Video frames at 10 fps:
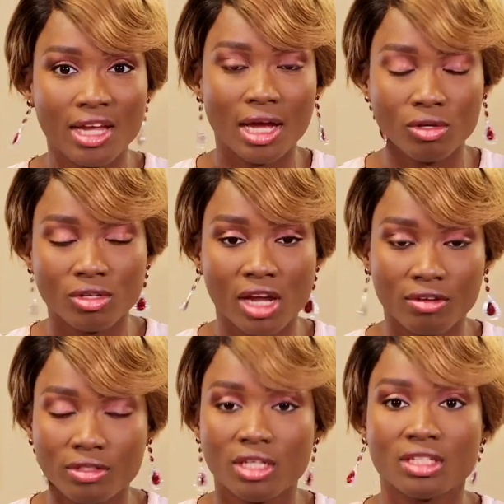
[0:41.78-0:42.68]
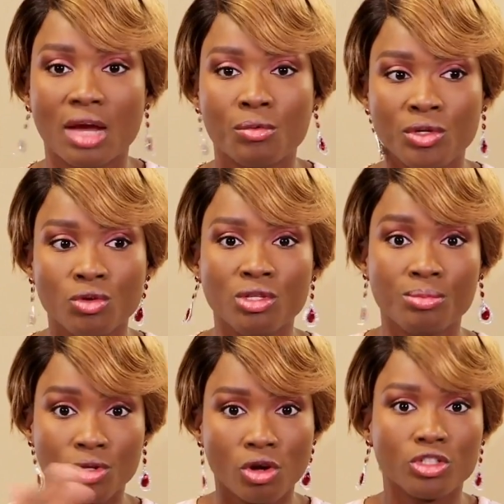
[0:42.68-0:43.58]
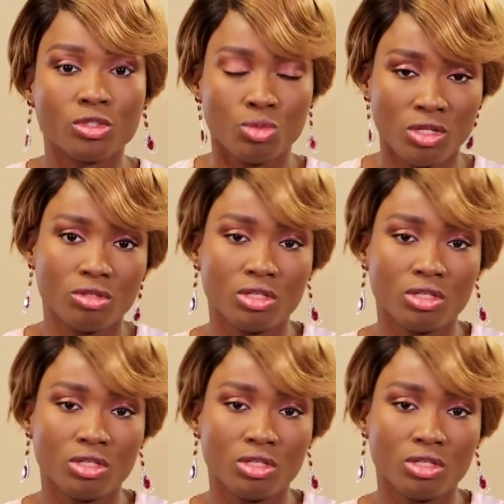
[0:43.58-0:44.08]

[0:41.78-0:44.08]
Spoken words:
take, and those kind of things. And we know the precautions we need